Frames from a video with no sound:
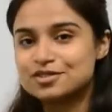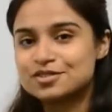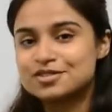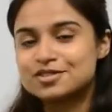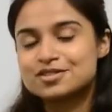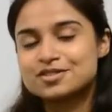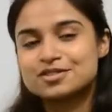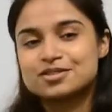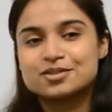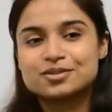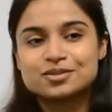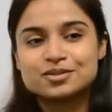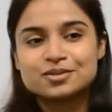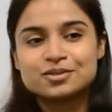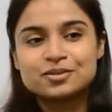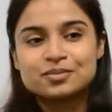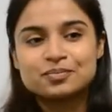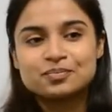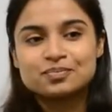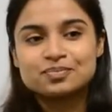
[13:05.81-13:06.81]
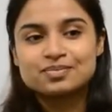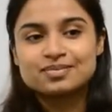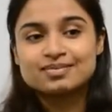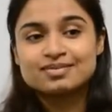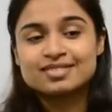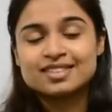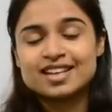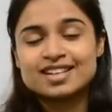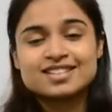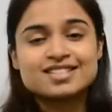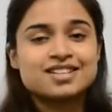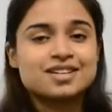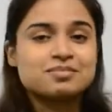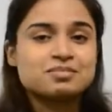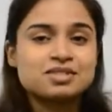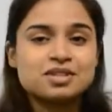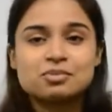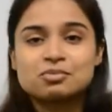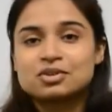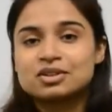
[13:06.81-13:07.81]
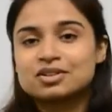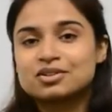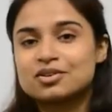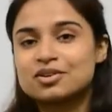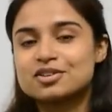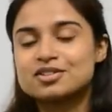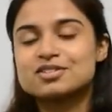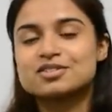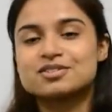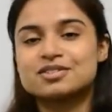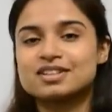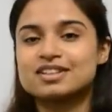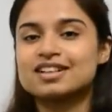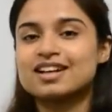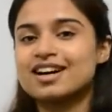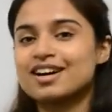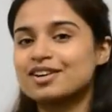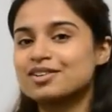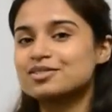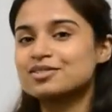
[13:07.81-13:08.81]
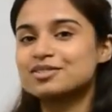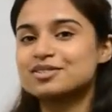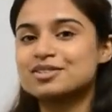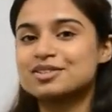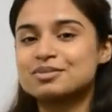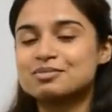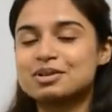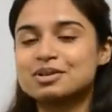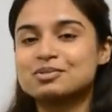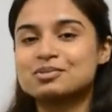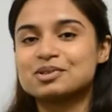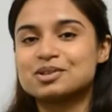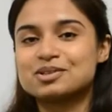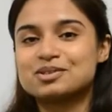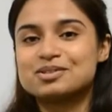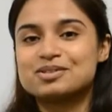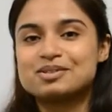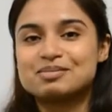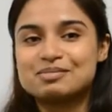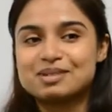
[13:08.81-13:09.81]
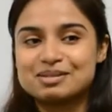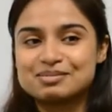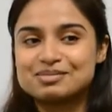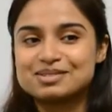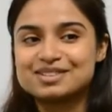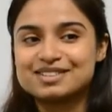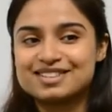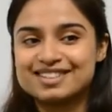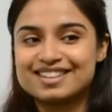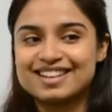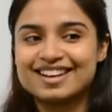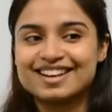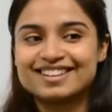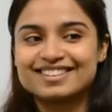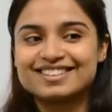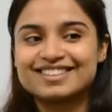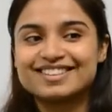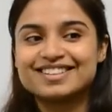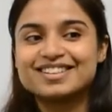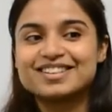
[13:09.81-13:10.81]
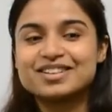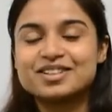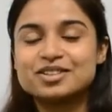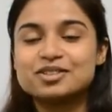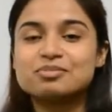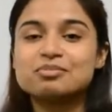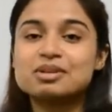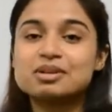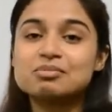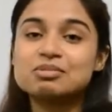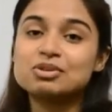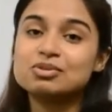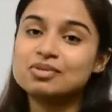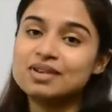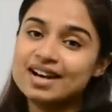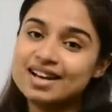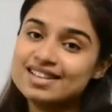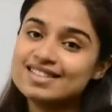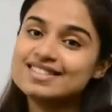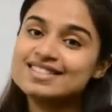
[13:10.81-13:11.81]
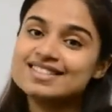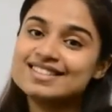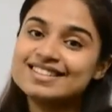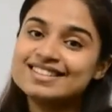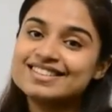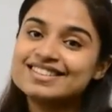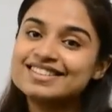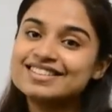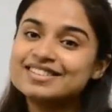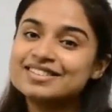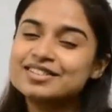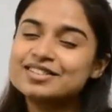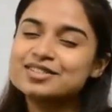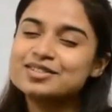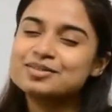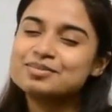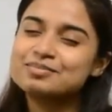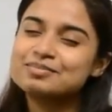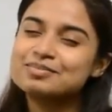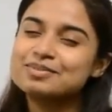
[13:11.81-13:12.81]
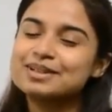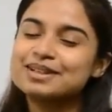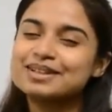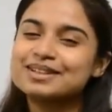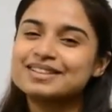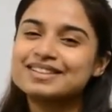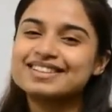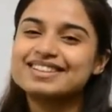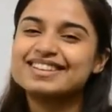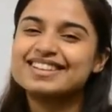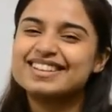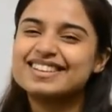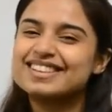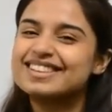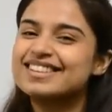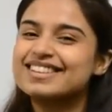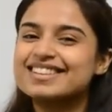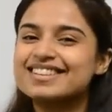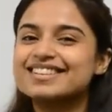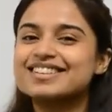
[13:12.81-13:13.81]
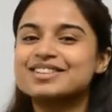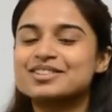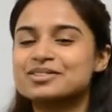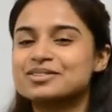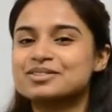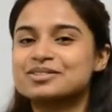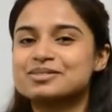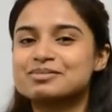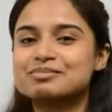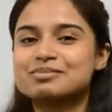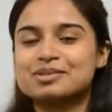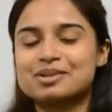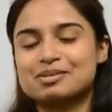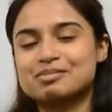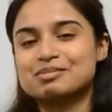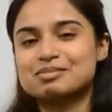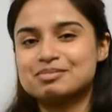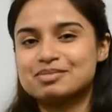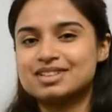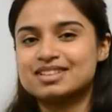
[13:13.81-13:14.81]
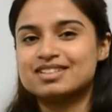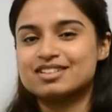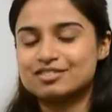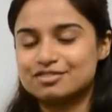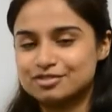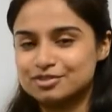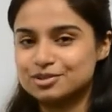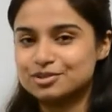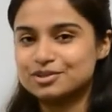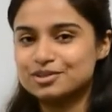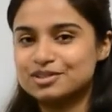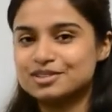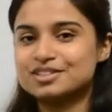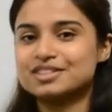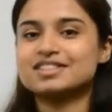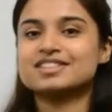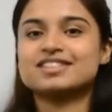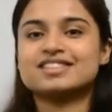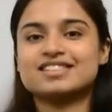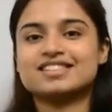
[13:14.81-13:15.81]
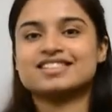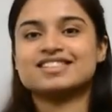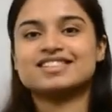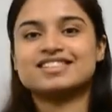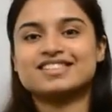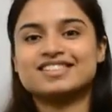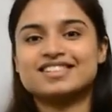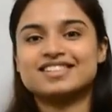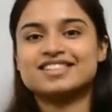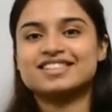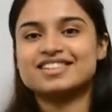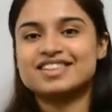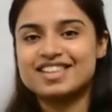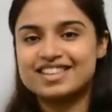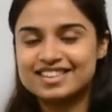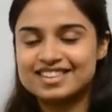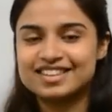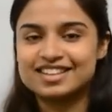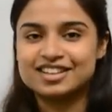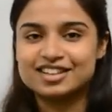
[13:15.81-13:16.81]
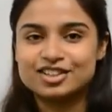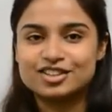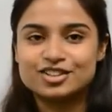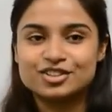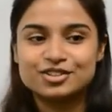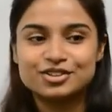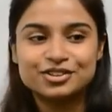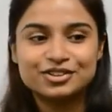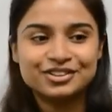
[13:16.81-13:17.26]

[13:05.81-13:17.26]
So next time someone calls you an owl, you might want to remember that you may be wise in English, but in Hindi you're probably a fool. Thank you.